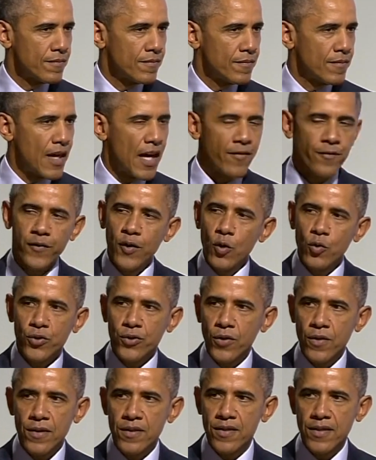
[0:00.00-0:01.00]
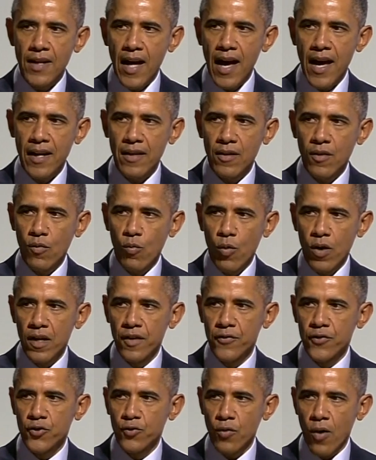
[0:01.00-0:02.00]
That future is not one
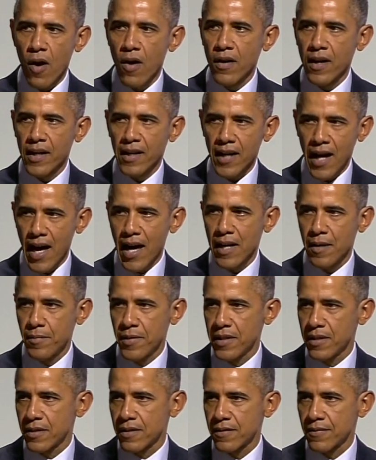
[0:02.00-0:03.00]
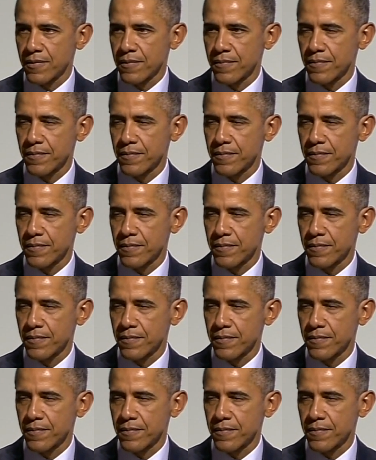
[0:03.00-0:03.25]
of strong economies,